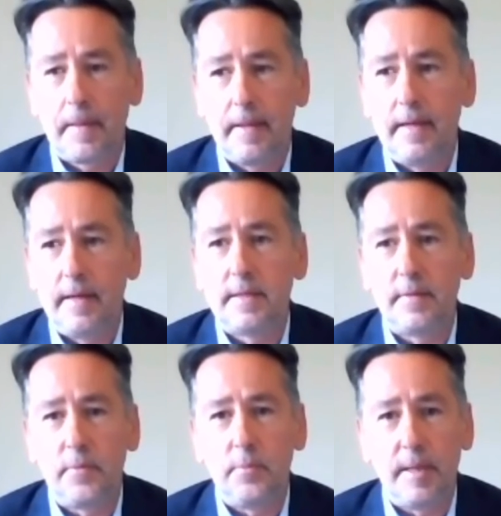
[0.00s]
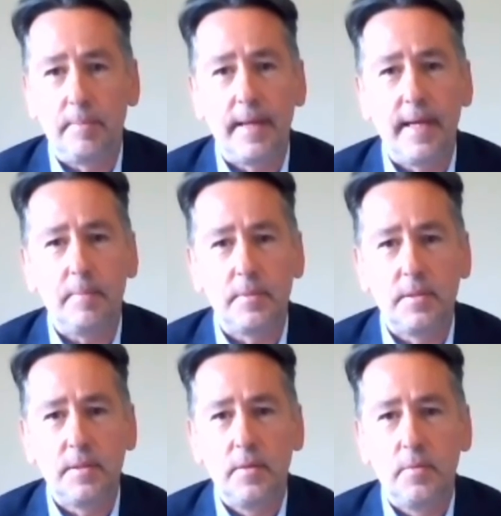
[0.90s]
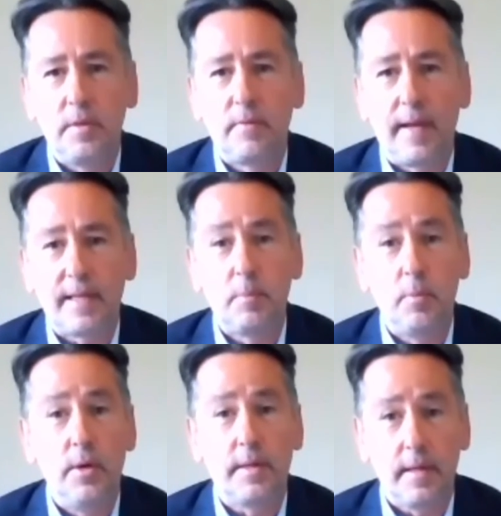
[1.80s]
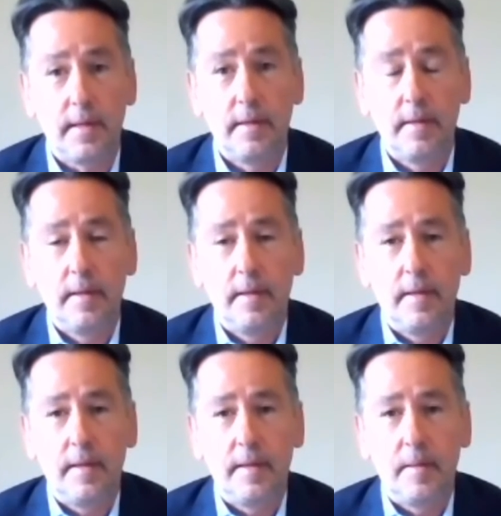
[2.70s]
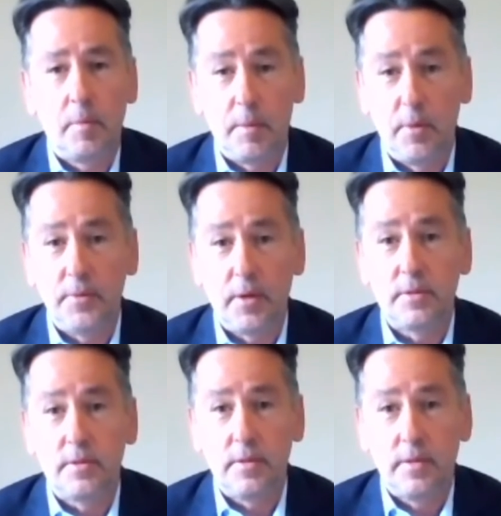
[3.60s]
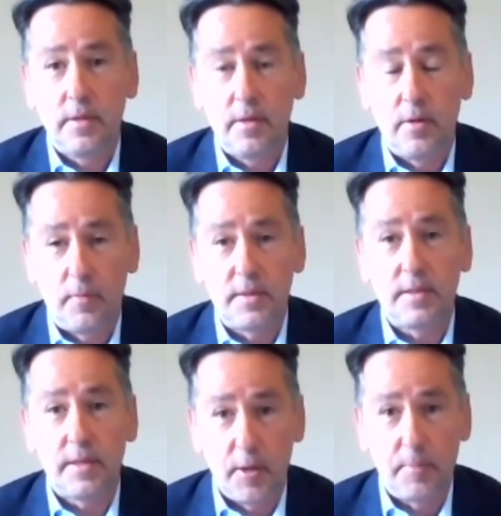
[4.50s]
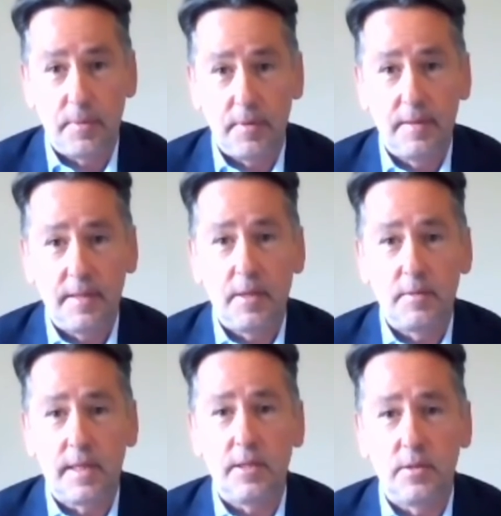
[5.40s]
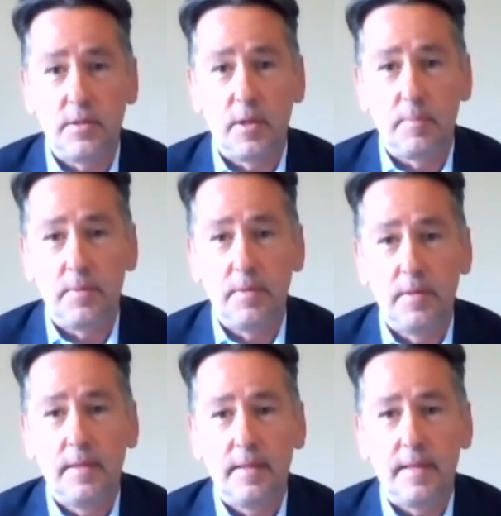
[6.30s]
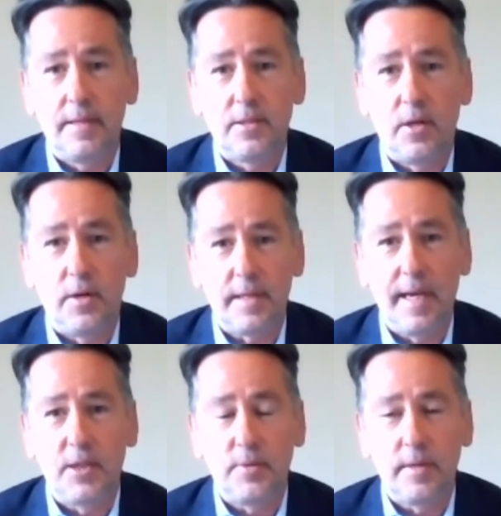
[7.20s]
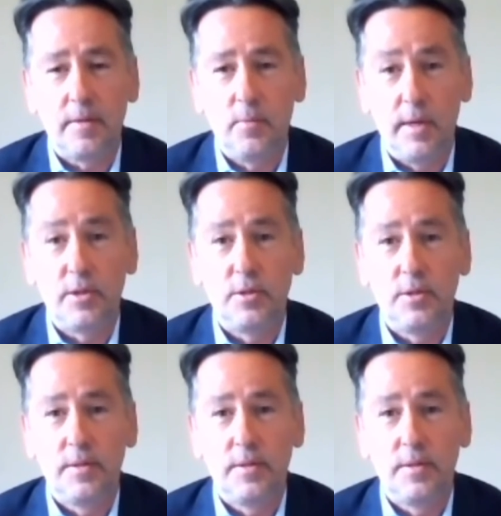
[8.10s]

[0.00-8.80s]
in a different way, perhaps with flexible working. But we want those offices open and those kitchens open. That's our catering wish.